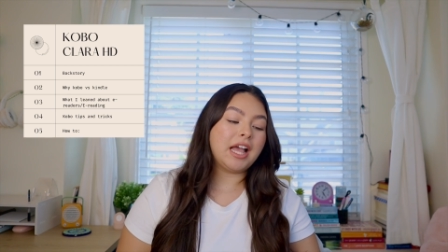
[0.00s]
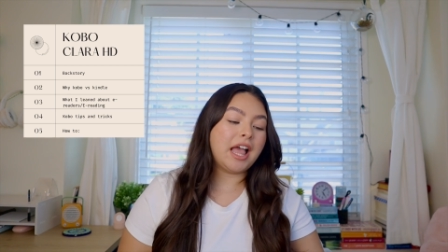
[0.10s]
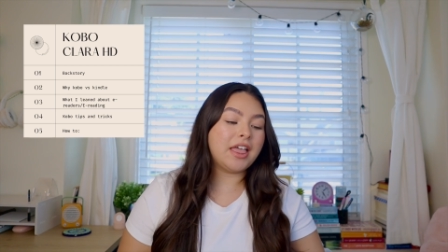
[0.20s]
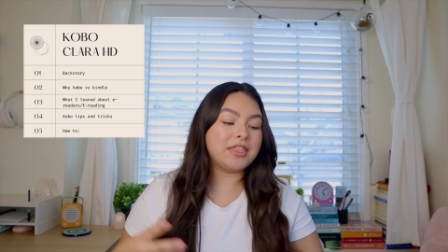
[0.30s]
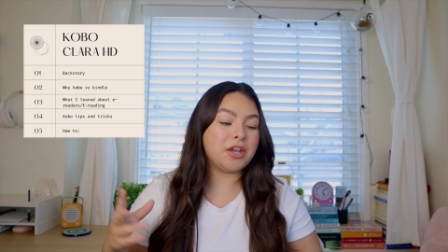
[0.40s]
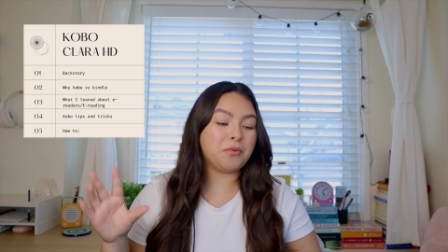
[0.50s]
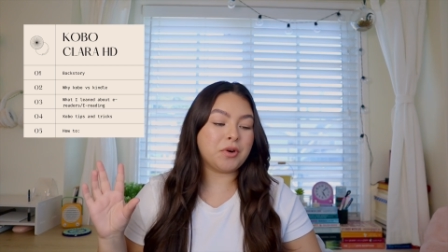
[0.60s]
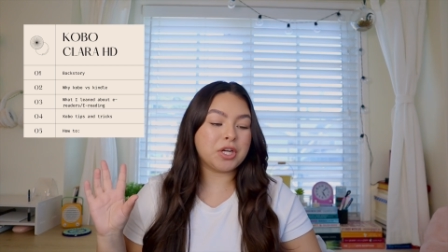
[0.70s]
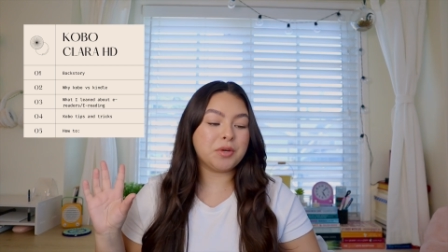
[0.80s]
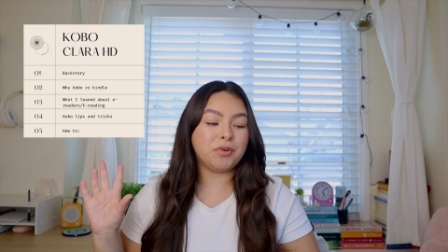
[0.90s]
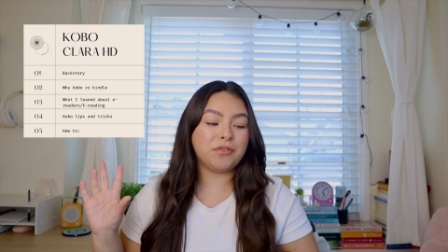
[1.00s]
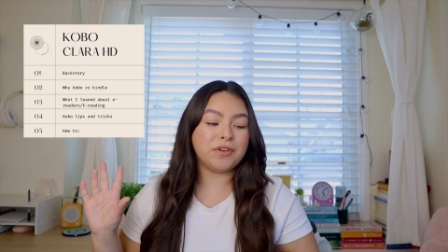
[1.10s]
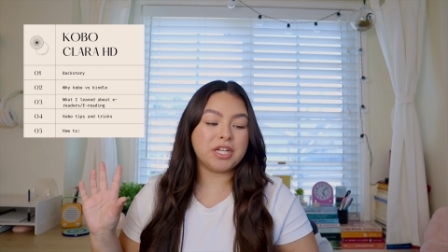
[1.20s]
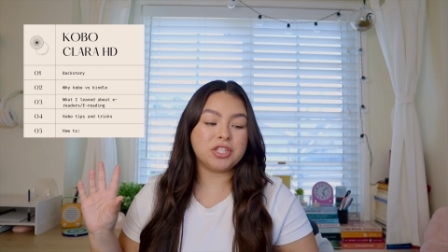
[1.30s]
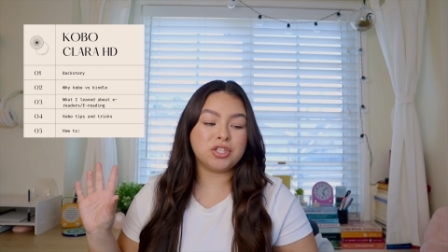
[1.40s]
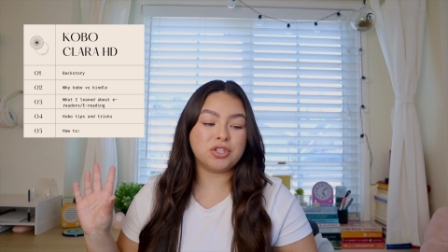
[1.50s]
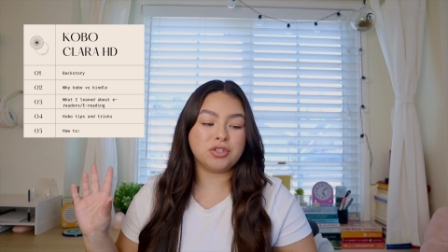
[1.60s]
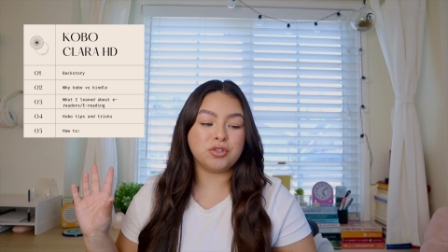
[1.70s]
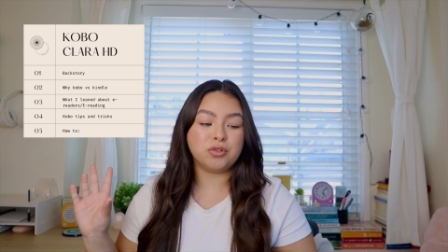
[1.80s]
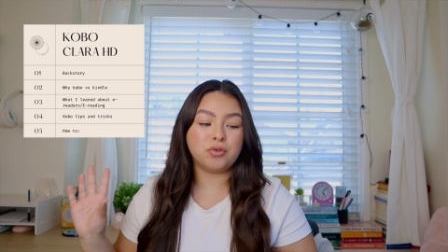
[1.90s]
and then we're going to move
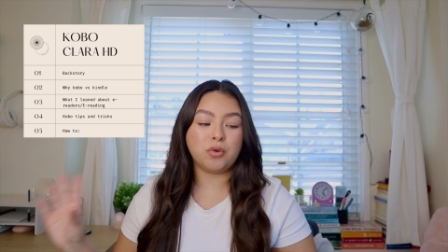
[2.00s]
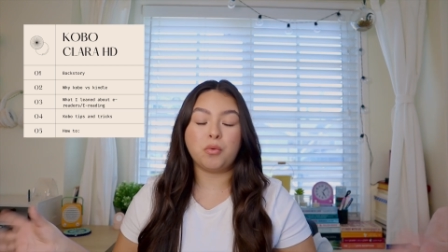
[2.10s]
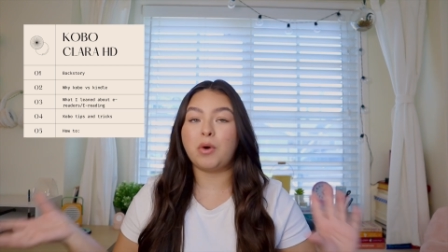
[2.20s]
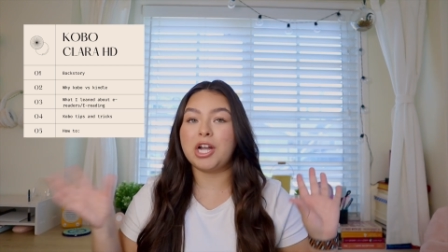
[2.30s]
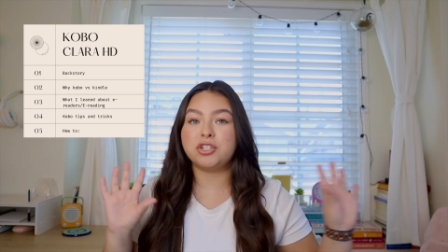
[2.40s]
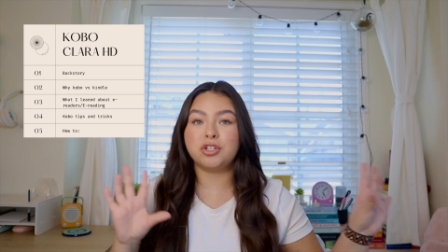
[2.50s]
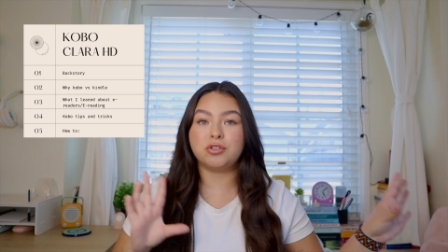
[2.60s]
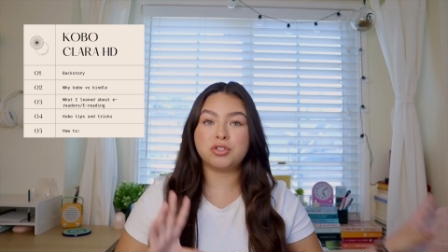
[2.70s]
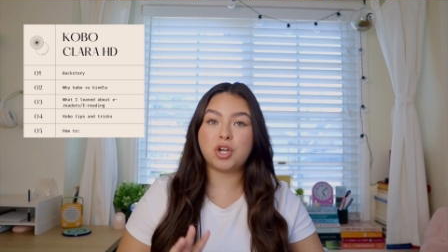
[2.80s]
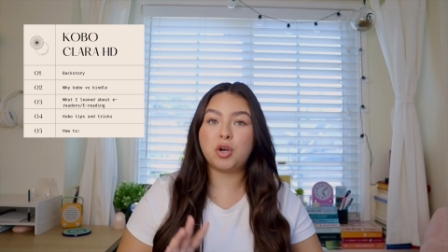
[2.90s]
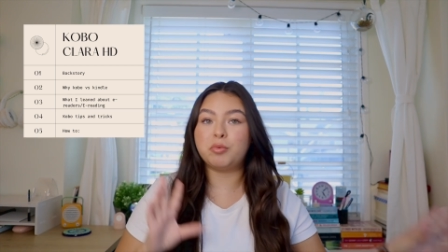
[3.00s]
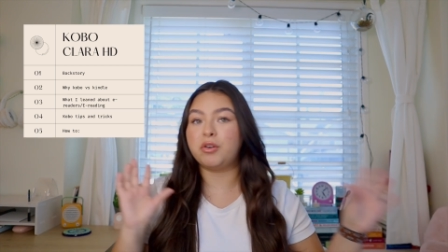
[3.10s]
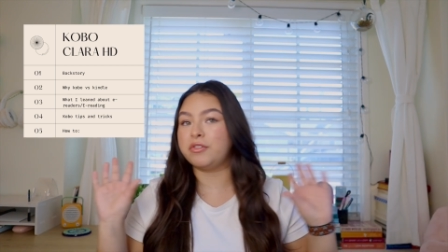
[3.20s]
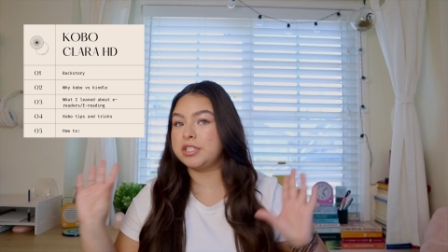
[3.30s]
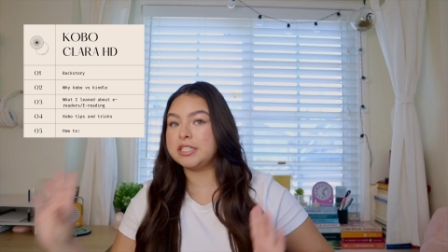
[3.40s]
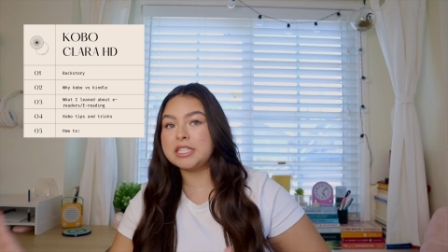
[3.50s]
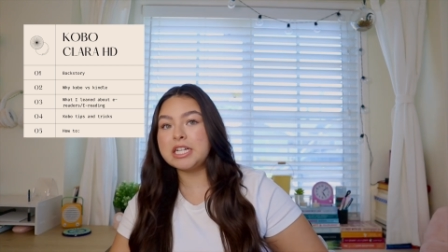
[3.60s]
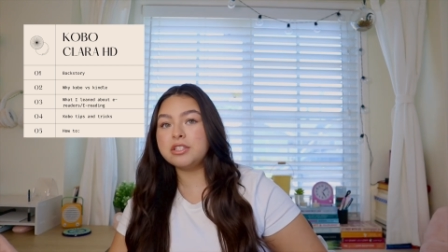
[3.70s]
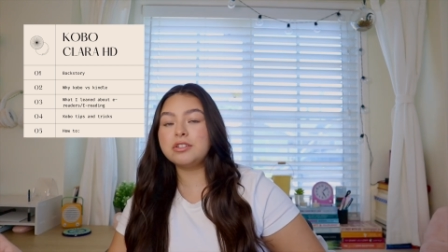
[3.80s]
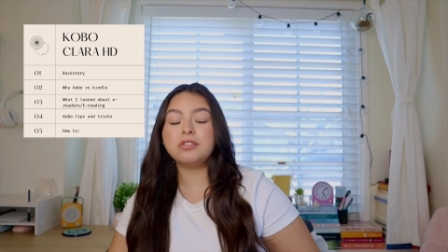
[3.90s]
into why I chose Kobo versus
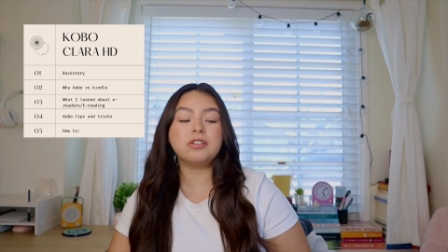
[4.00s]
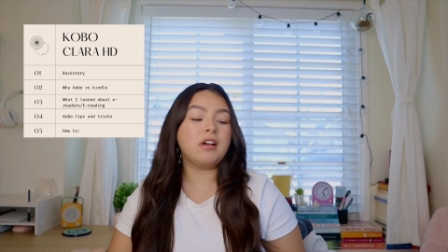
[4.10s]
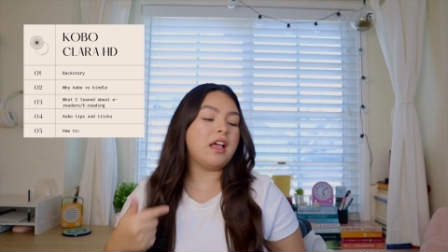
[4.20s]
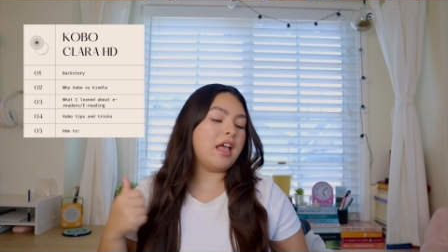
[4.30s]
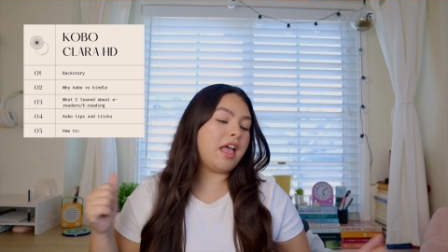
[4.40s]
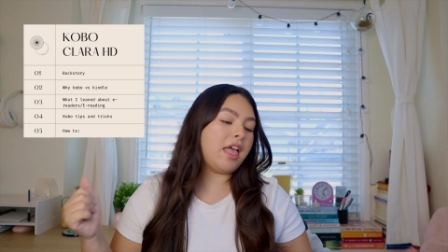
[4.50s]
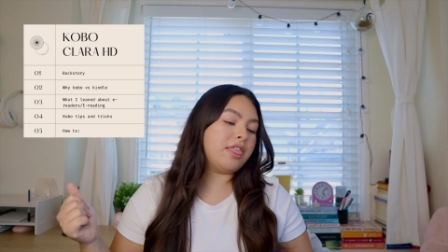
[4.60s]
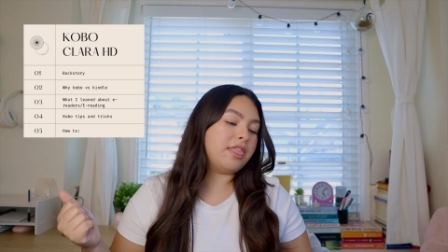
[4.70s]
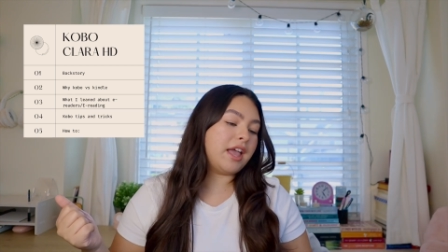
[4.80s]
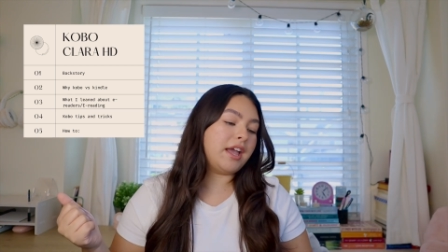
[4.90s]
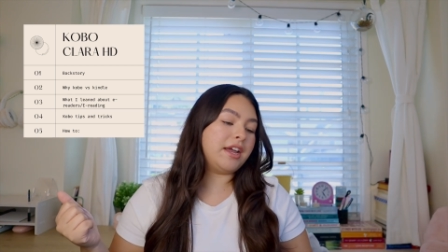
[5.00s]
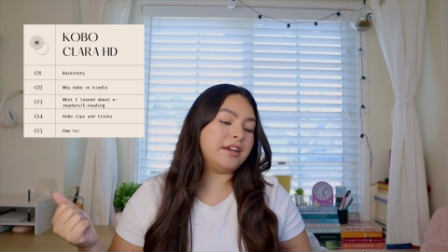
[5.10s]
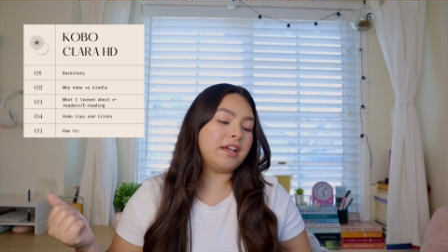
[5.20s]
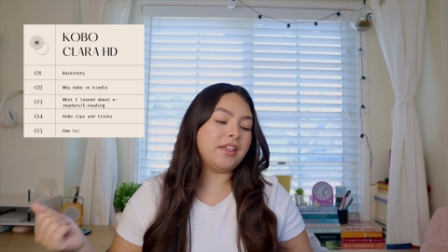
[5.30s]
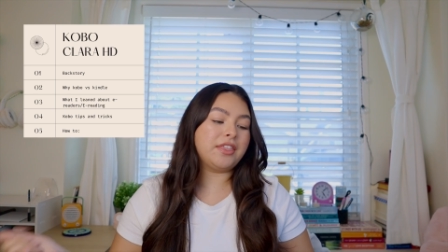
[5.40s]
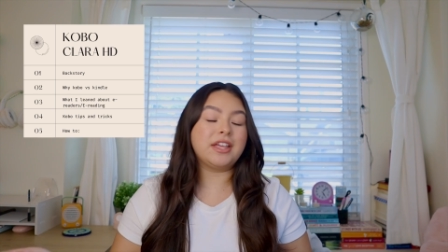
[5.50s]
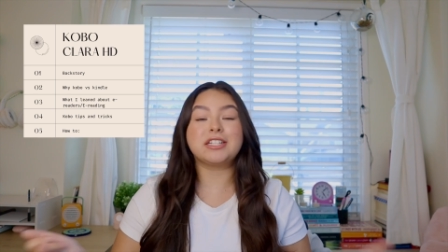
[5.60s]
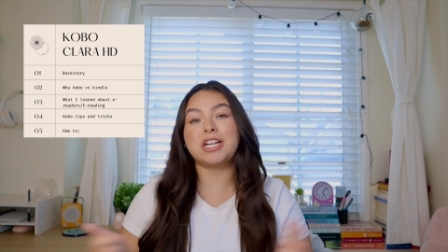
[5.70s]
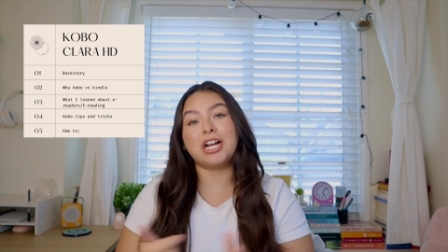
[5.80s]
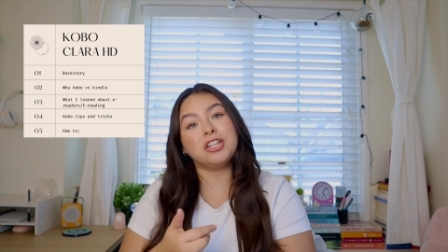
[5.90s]
Kindle, and then things
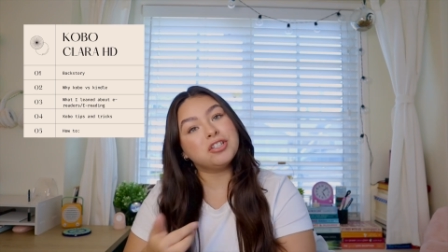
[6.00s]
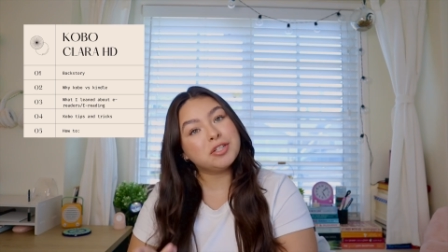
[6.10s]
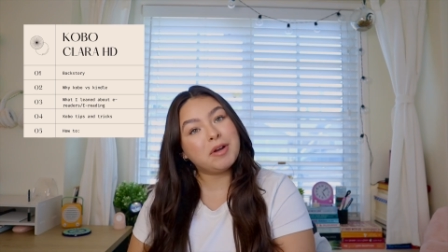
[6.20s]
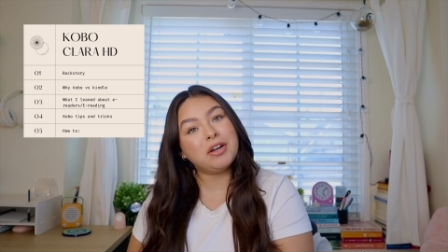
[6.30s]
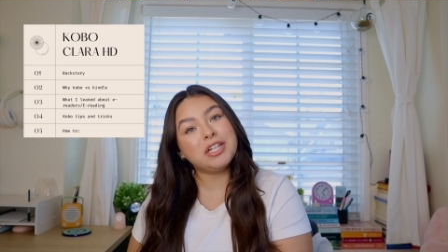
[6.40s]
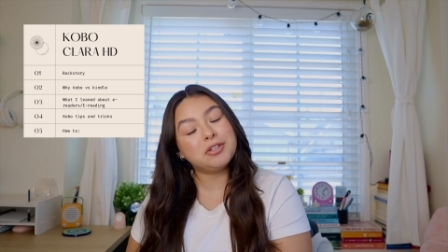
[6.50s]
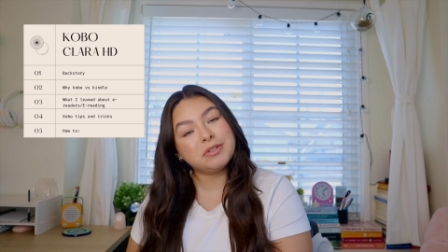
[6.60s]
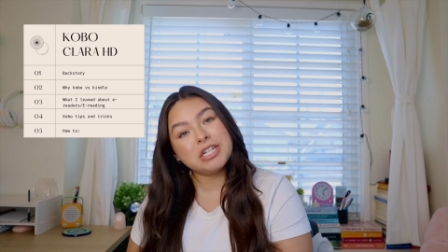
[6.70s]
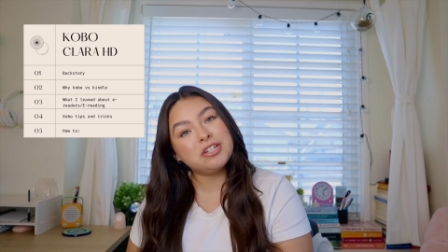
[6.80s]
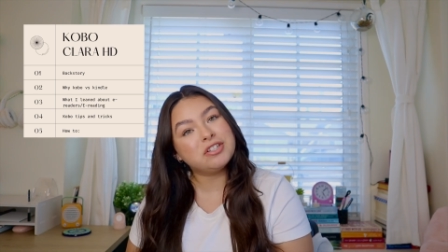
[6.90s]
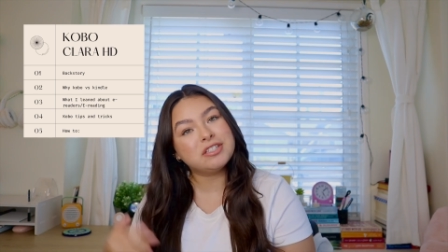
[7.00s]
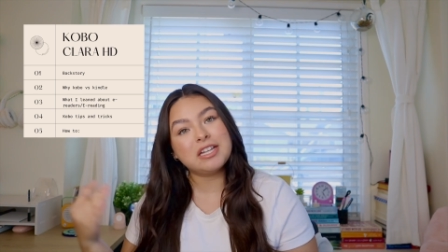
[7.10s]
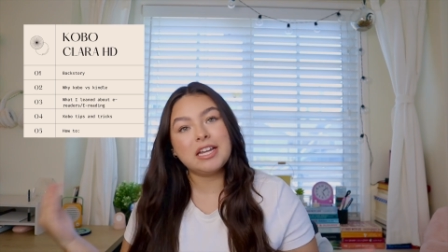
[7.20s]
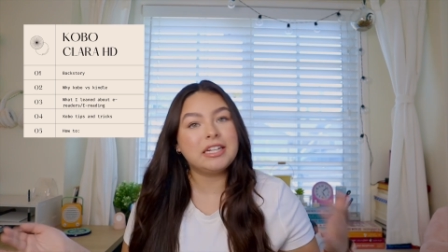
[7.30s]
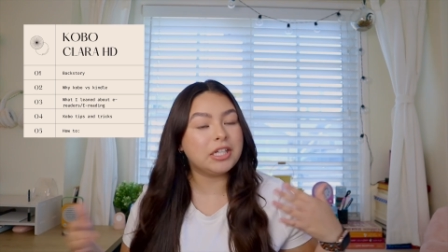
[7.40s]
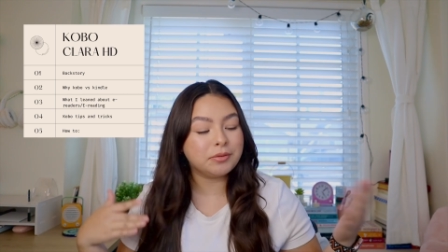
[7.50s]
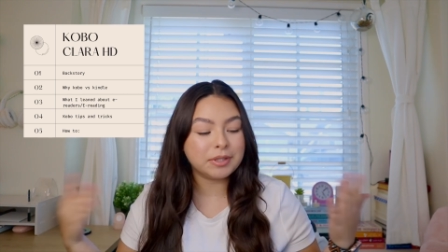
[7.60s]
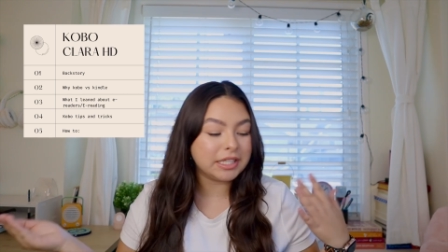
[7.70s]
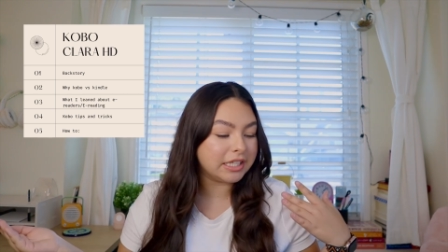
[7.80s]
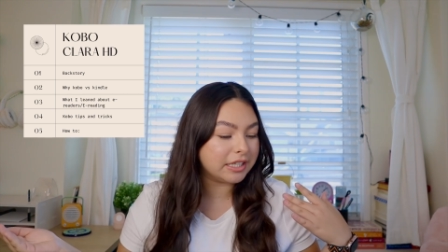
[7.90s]
I learned about e-readers and
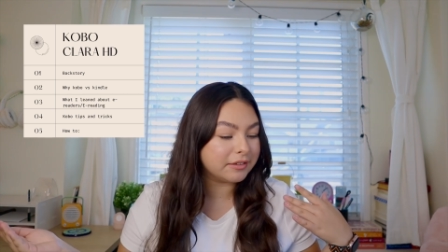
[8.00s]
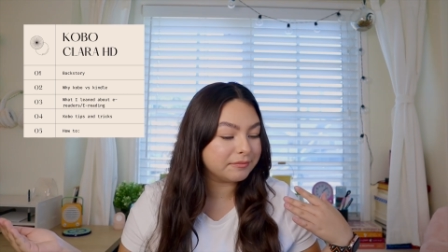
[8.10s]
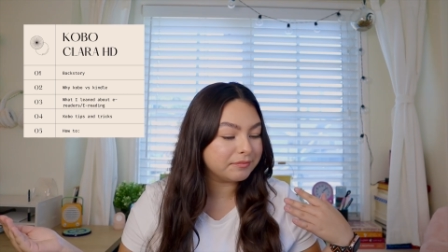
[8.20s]
e-reading,